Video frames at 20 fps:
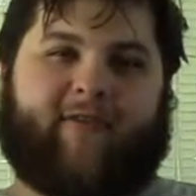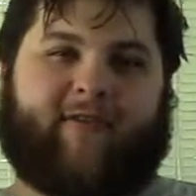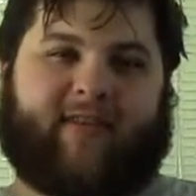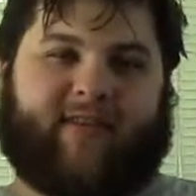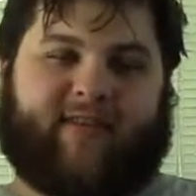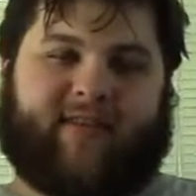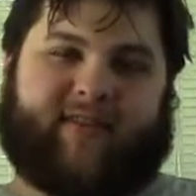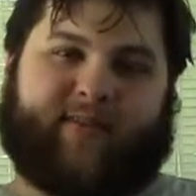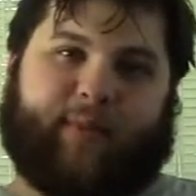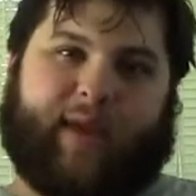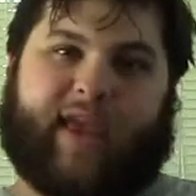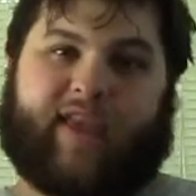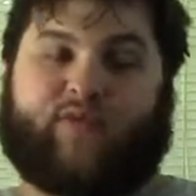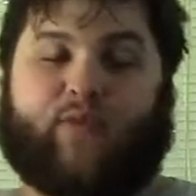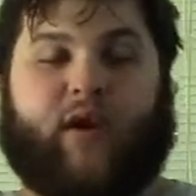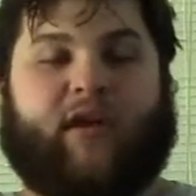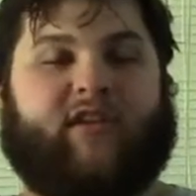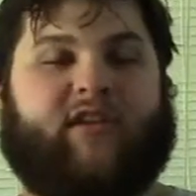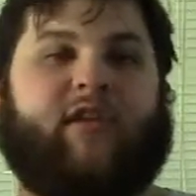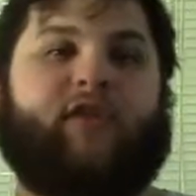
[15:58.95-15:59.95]
into space
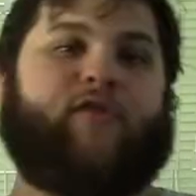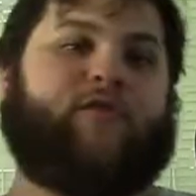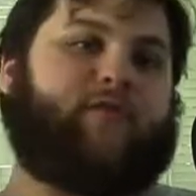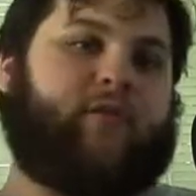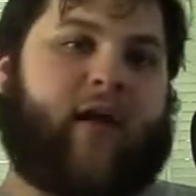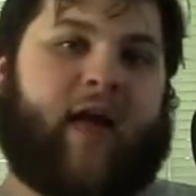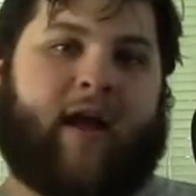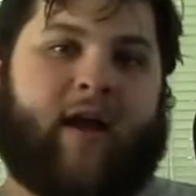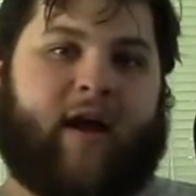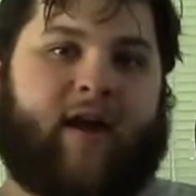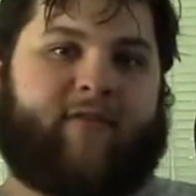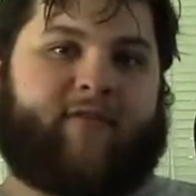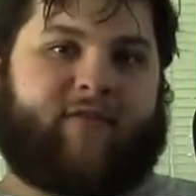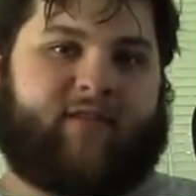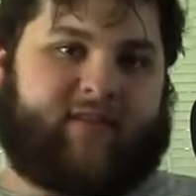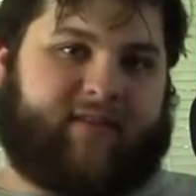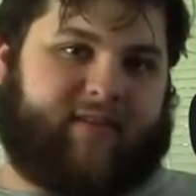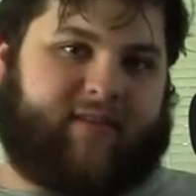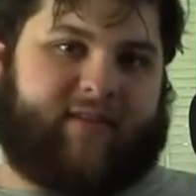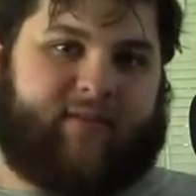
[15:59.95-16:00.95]
while you fly off into